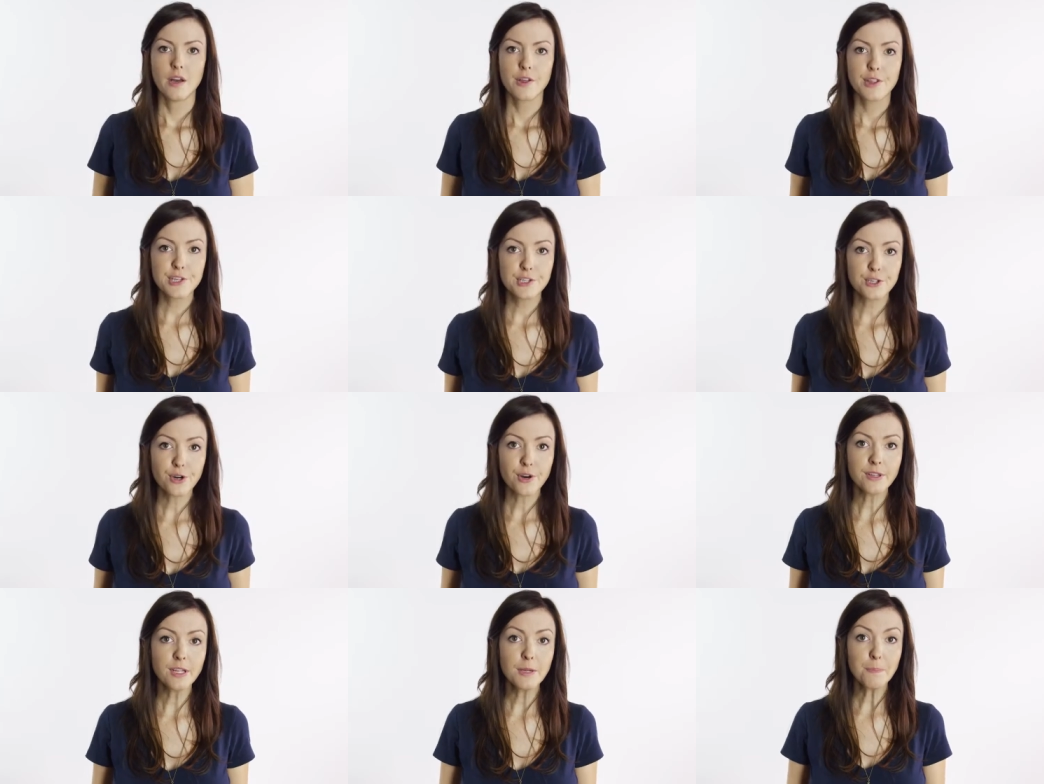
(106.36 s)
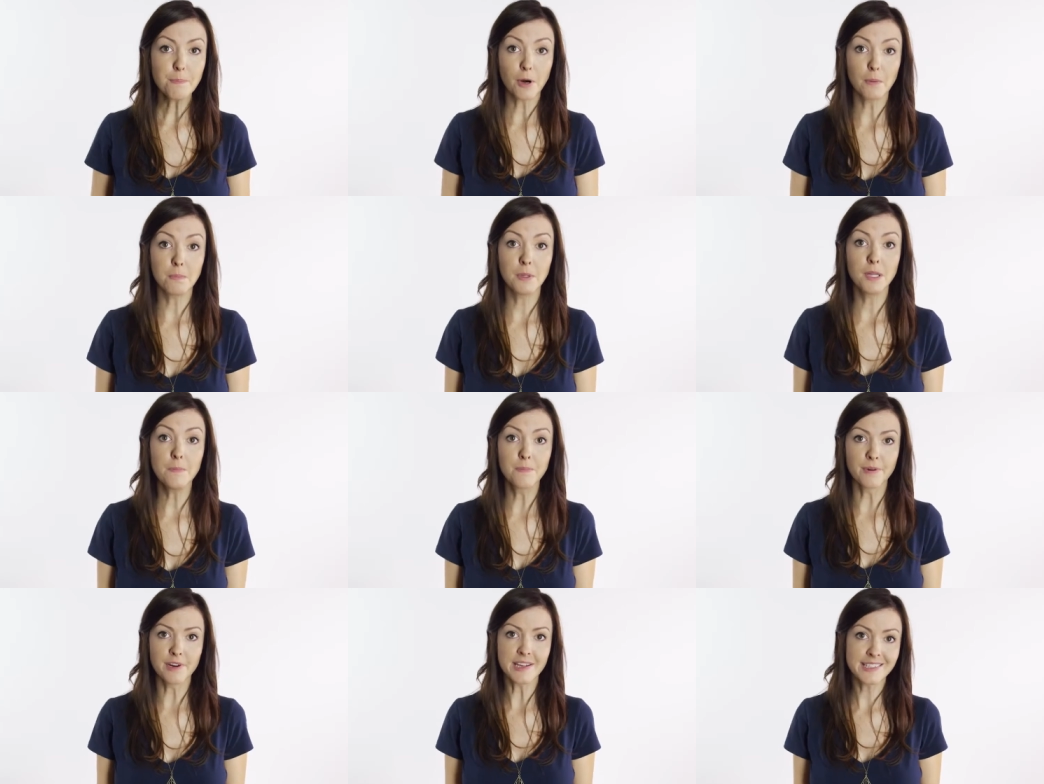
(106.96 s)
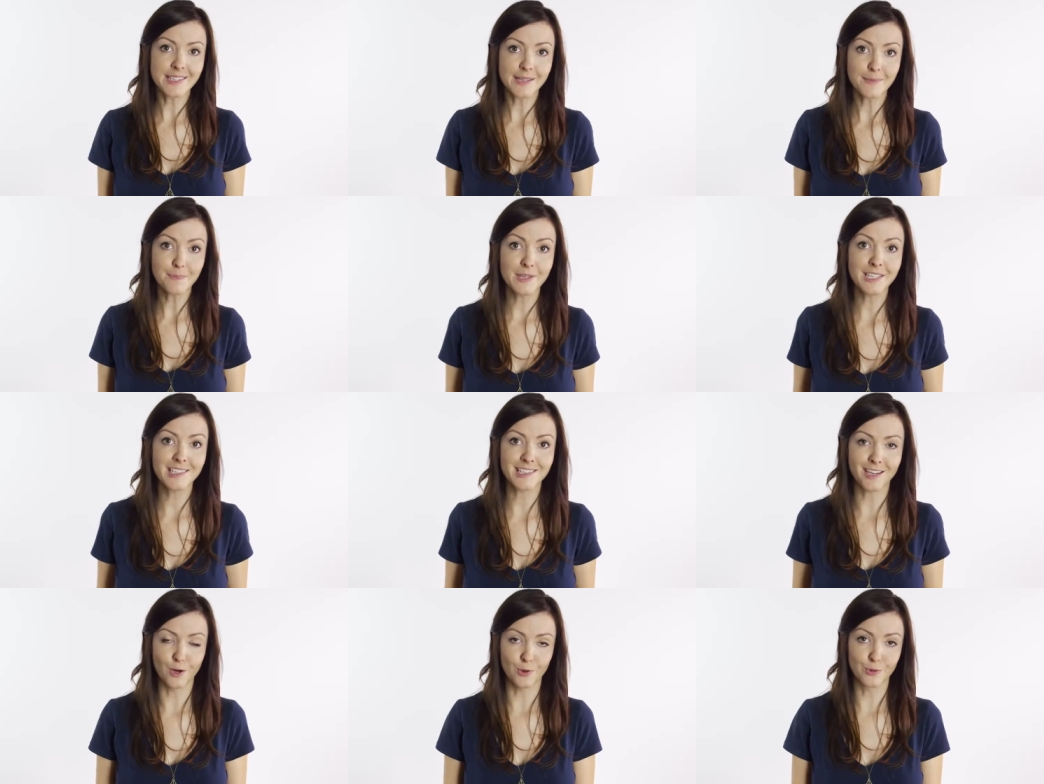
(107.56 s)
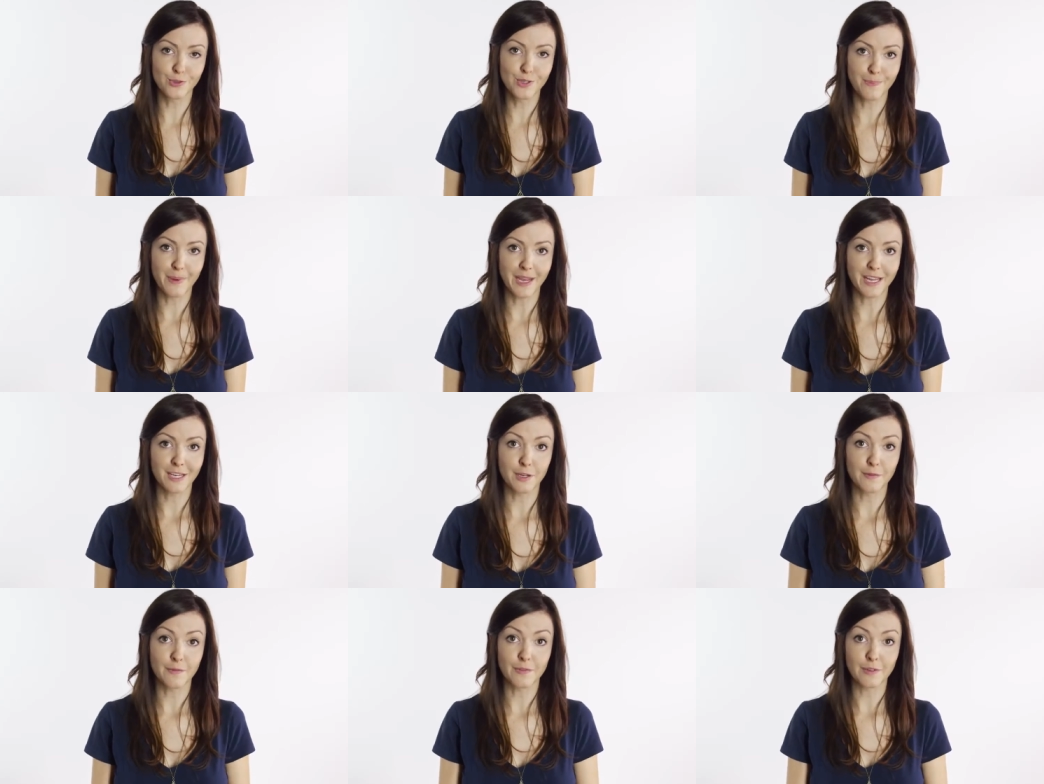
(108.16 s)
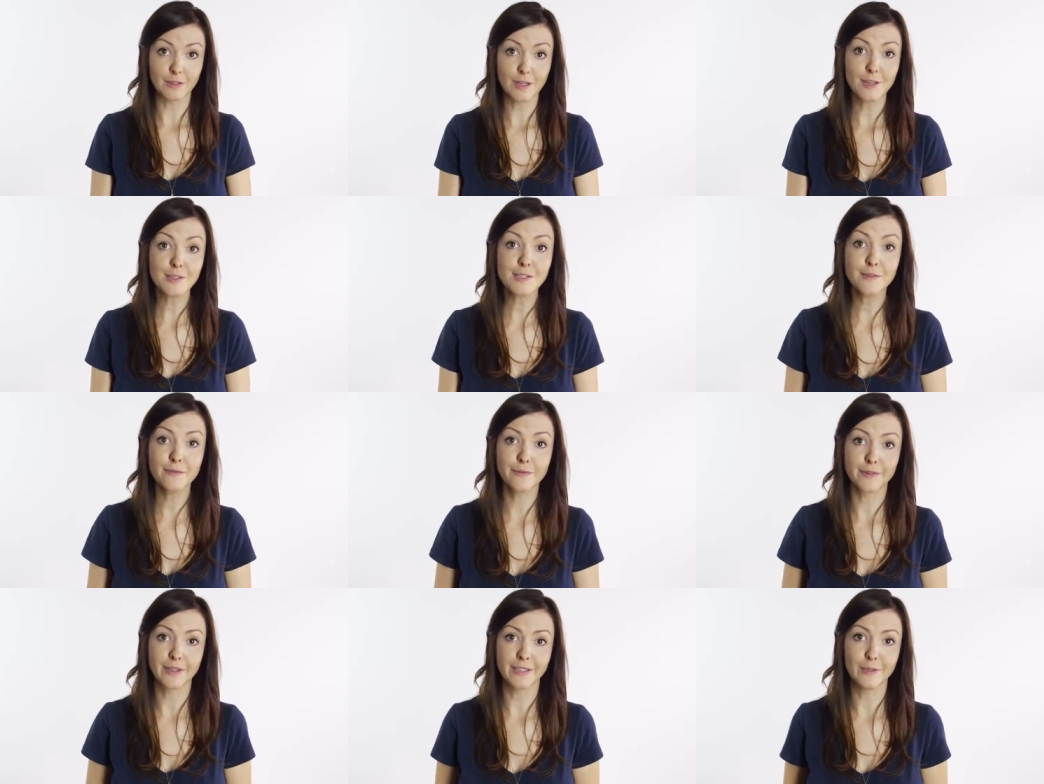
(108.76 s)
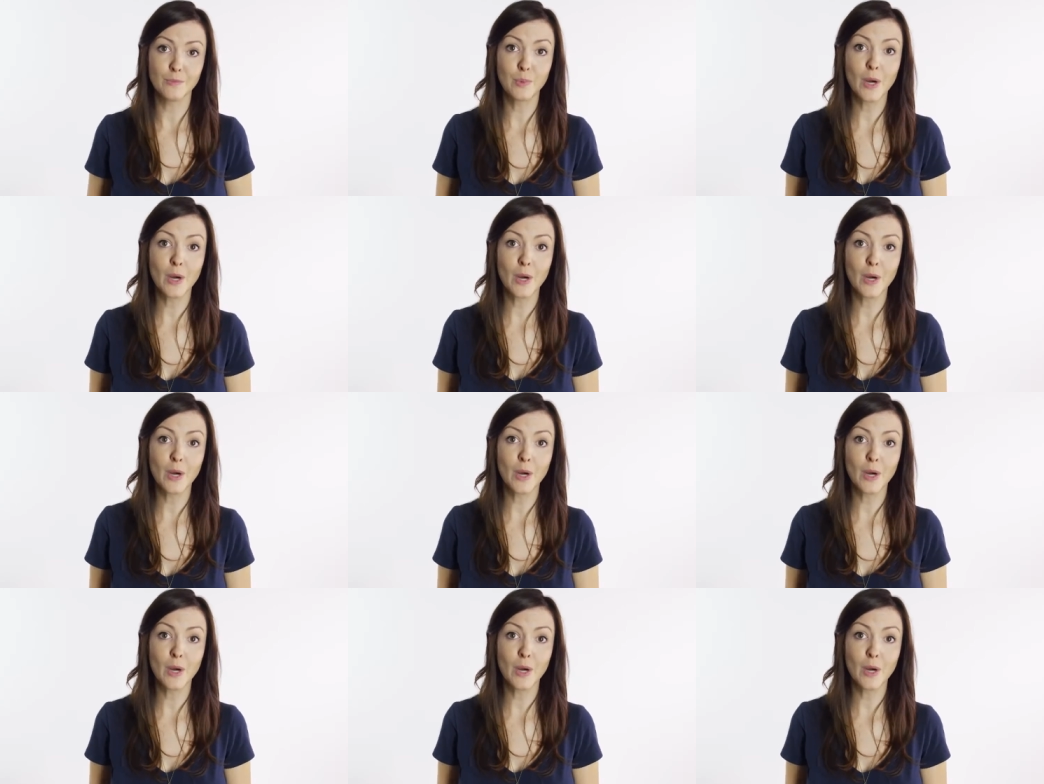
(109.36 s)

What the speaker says: The trolley problem brings up this old debate in philosophy,